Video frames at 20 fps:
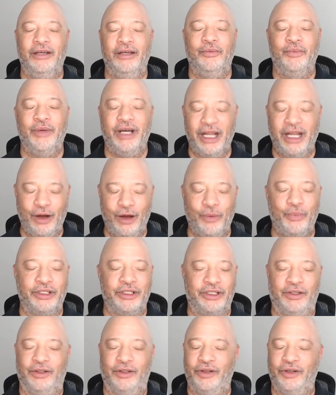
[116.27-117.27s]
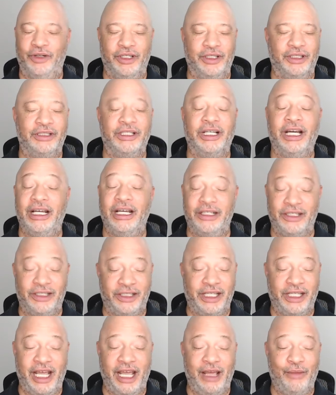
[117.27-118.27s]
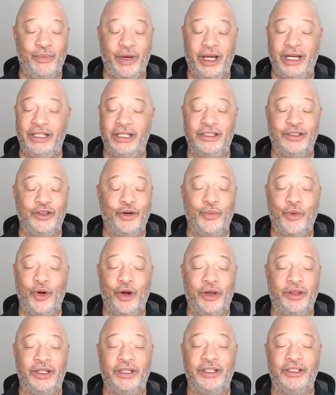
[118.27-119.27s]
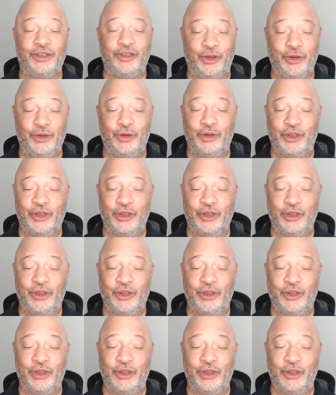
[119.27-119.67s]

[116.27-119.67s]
But help us, Lord, to understand money's no more than a tool.